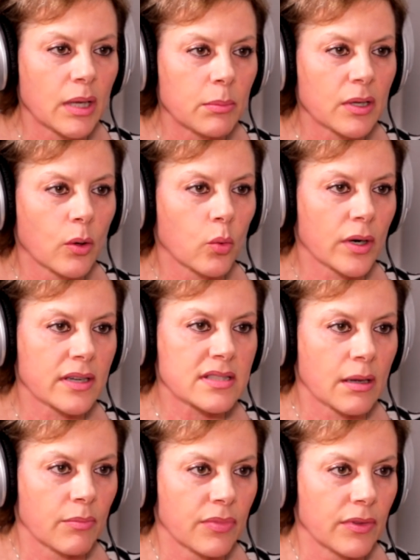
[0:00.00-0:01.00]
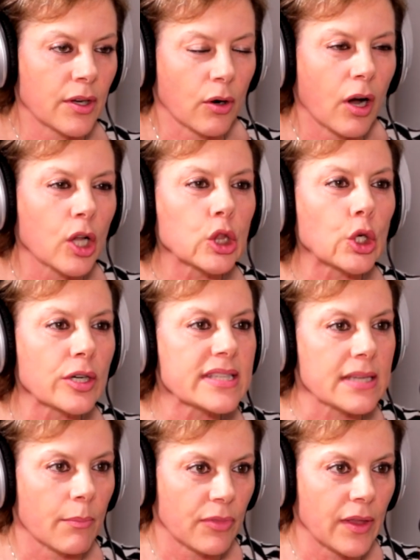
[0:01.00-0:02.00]
maybe I'll I'll learn
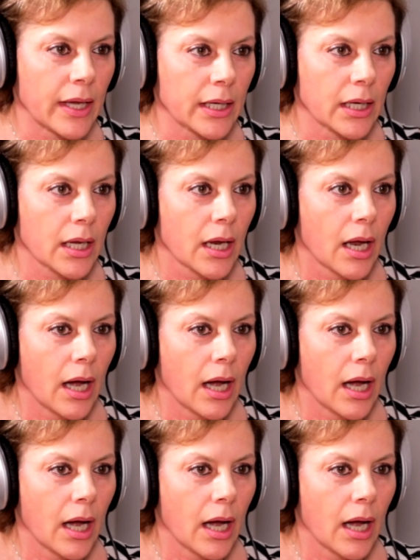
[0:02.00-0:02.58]
something.